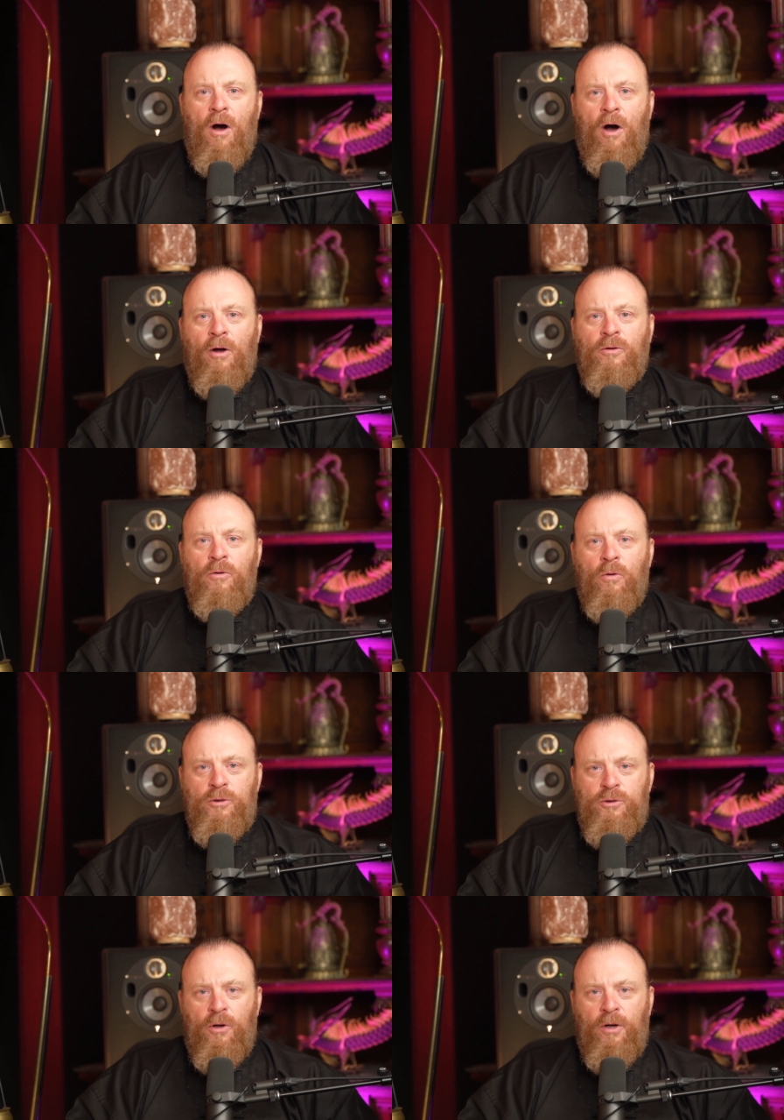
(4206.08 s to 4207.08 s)
on your
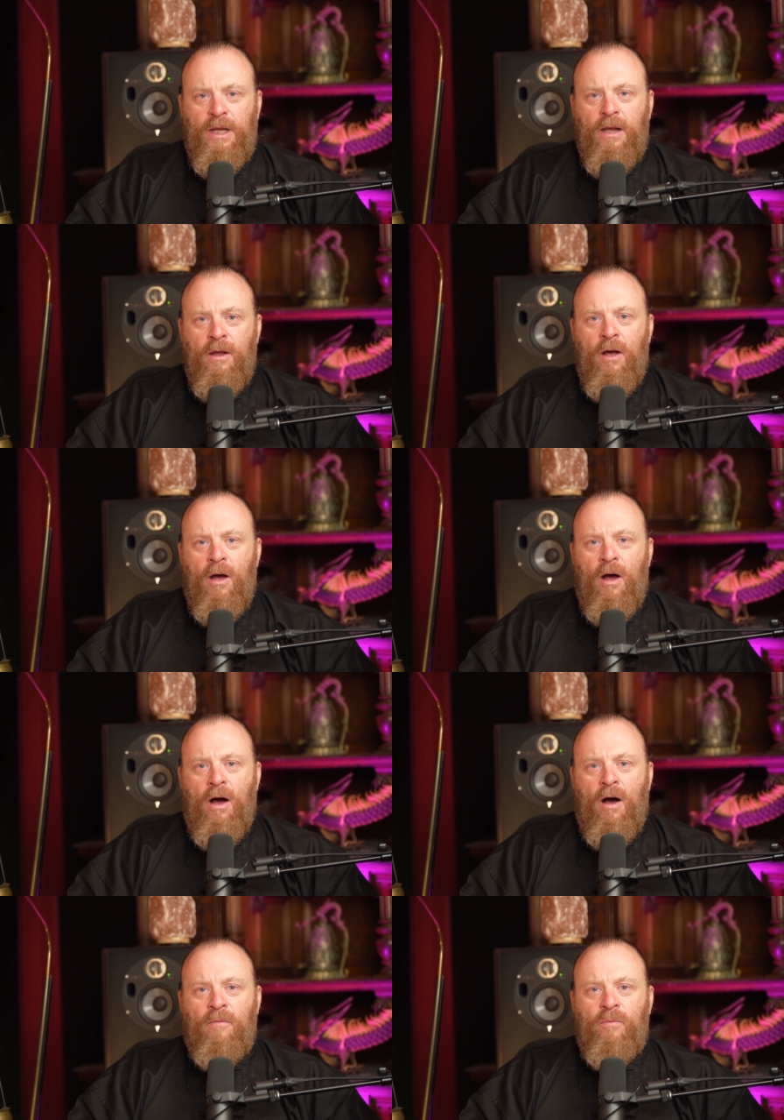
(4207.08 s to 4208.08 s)
journey
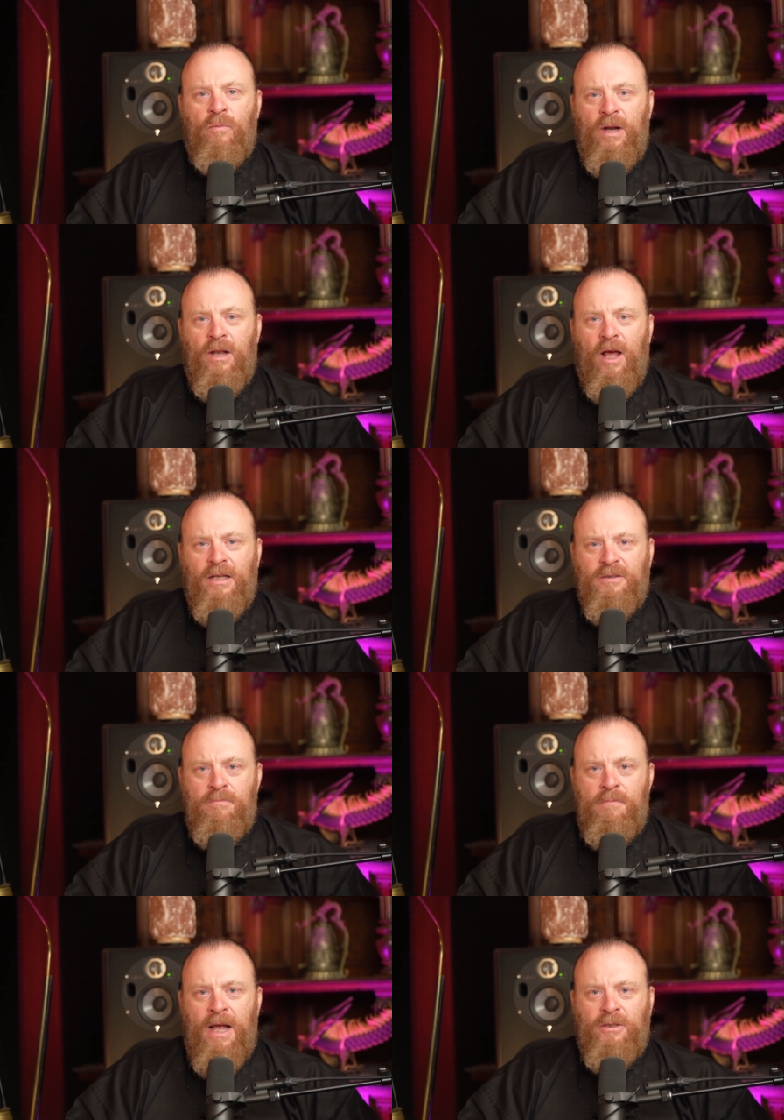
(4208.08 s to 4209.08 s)
of realized
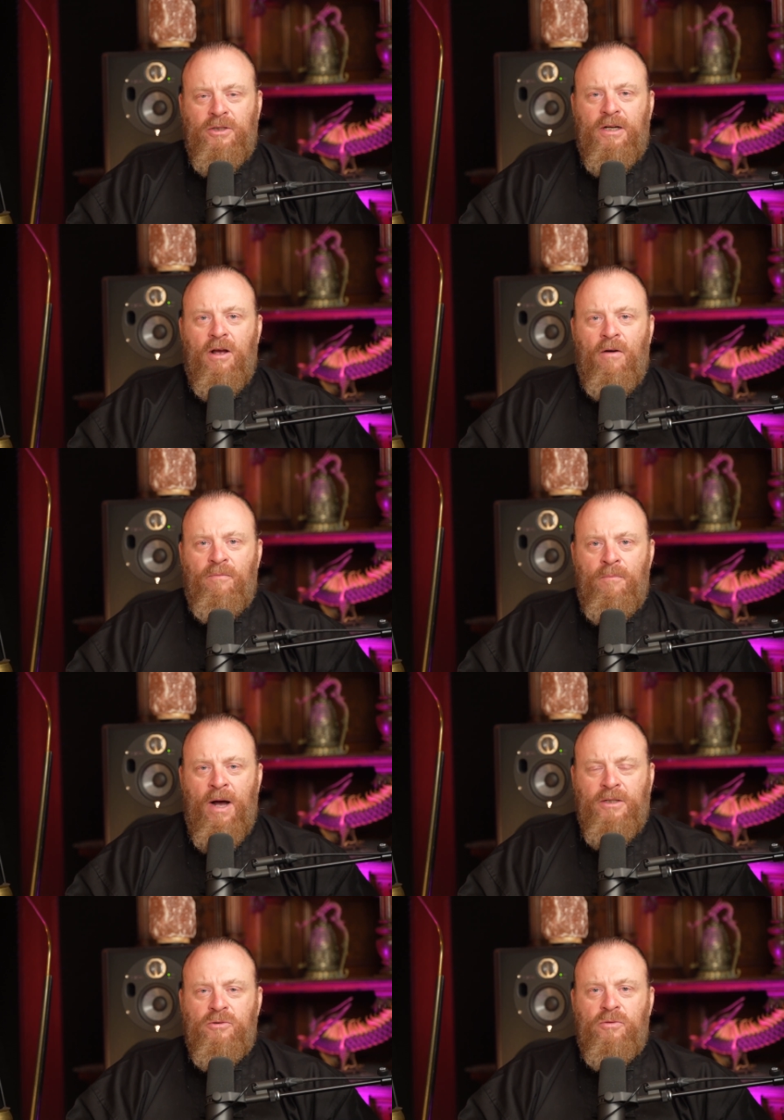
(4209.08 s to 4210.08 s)
magic, of
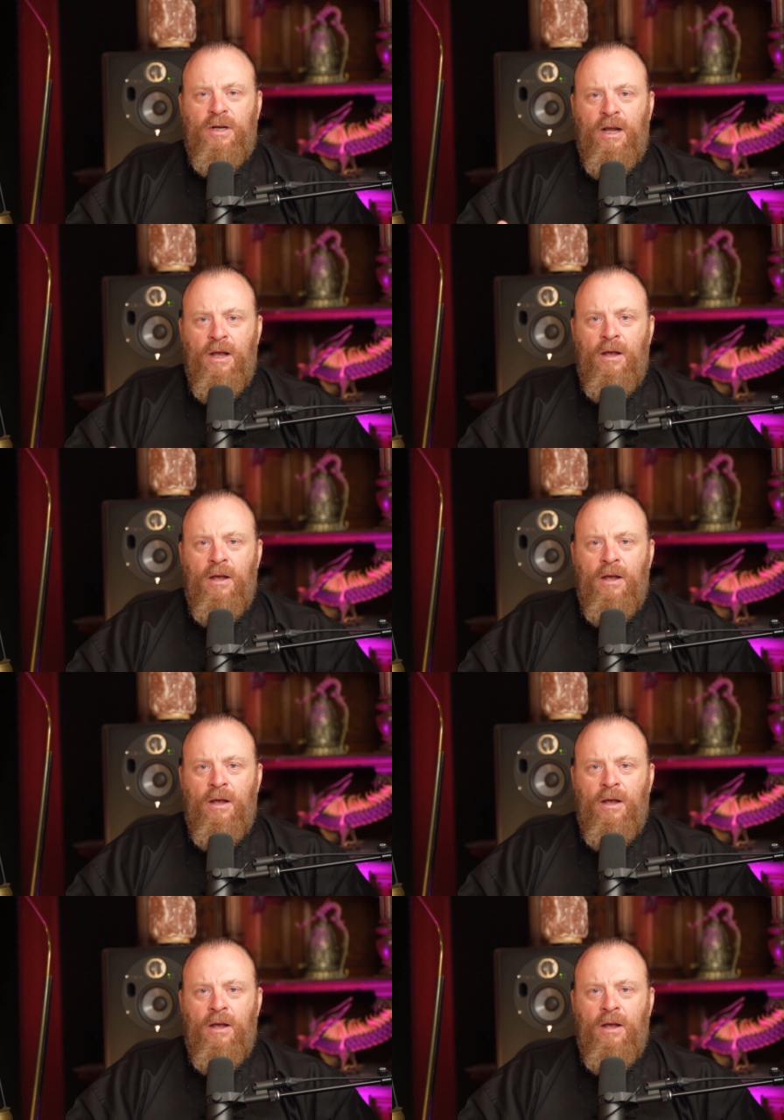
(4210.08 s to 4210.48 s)
mastery